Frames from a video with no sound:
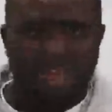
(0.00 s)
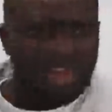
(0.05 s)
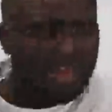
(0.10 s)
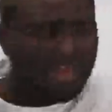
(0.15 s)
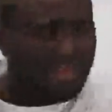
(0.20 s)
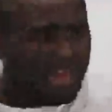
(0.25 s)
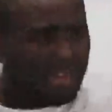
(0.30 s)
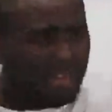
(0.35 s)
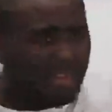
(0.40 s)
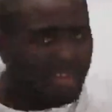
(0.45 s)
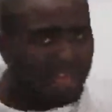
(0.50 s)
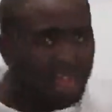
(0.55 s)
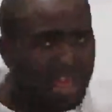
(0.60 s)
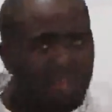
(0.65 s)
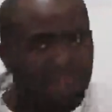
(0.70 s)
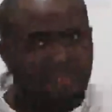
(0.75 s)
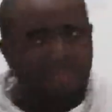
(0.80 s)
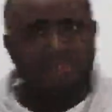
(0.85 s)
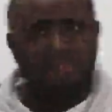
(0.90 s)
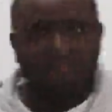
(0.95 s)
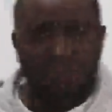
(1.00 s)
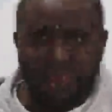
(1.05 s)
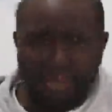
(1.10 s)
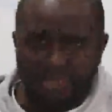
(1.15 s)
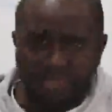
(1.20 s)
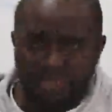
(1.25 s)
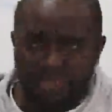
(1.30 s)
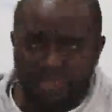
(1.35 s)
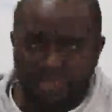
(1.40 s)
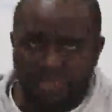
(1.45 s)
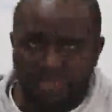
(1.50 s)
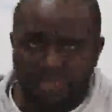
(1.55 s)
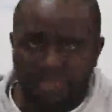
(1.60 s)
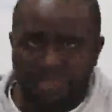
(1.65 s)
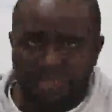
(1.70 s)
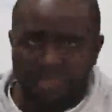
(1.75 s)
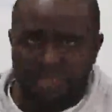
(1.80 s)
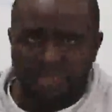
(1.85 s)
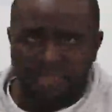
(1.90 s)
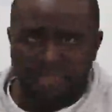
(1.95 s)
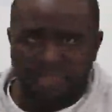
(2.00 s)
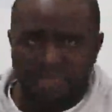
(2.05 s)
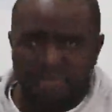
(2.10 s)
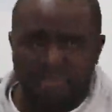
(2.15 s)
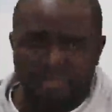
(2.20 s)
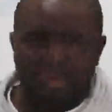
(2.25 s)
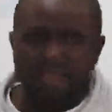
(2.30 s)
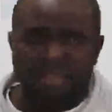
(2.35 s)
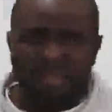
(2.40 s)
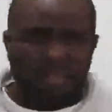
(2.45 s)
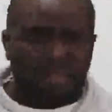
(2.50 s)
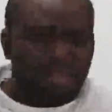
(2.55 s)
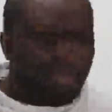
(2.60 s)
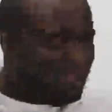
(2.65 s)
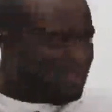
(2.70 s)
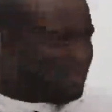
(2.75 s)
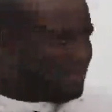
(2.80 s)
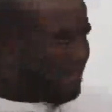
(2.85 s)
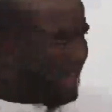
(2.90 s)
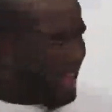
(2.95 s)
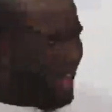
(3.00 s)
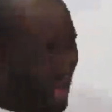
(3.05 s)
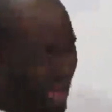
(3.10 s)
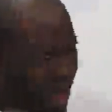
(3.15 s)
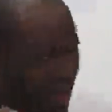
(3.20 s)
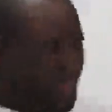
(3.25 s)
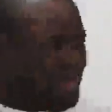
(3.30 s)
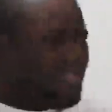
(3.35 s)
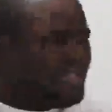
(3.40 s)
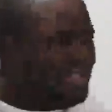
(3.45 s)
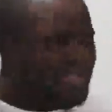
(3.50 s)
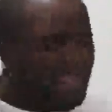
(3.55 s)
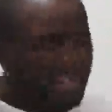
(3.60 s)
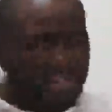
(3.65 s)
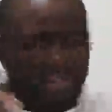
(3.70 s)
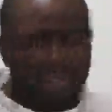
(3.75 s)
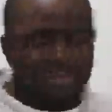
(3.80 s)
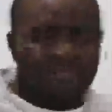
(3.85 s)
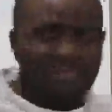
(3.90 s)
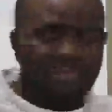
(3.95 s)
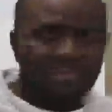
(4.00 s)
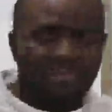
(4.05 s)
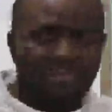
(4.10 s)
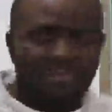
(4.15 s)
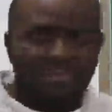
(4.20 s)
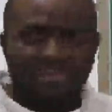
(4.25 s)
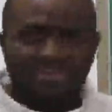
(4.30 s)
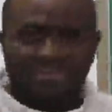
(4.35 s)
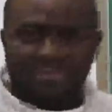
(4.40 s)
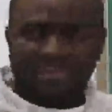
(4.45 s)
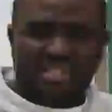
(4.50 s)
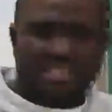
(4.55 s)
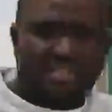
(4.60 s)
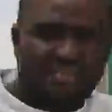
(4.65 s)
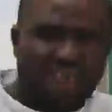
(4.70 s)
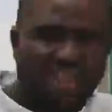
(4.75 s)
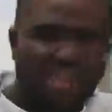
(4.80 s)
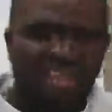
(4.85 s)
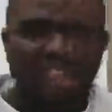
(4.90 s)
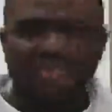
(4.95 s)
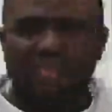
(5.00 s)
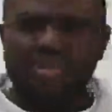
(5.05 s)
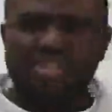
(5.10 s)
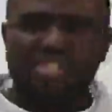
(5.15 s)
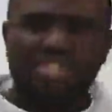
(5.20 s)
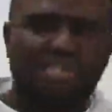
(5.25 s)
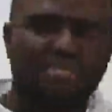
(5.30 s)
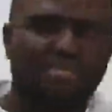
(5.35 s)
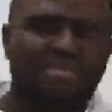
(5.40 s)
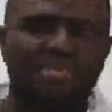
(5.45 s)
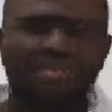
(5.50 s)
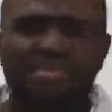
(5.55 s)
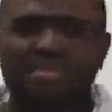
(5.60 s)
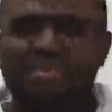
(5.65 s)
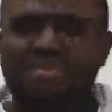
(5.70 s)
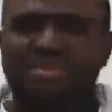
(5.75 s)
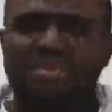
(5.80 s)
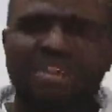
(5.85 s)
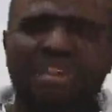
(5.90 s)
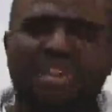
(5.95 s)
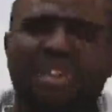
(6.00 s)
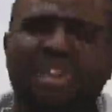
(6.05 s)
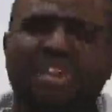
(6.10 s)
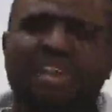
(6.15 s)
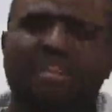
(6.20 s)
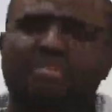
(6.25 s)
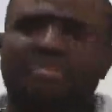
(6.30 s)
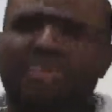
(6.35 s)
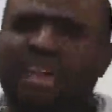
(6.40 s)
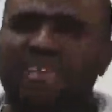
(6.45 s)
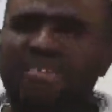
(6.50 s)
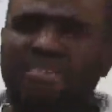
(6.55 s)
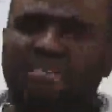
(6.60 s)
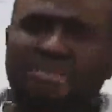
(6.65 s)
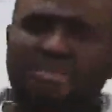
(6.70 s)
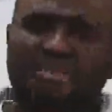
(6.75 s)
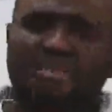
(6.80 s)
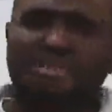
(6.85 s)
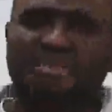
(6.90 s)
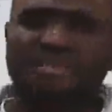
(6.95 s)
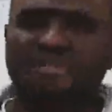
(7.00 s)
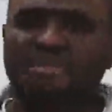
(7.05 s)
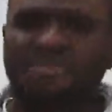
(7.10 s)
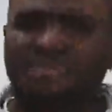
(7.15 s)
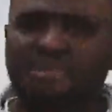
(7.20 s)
and another car moving past you. You know how we see them, the speed at which they move past us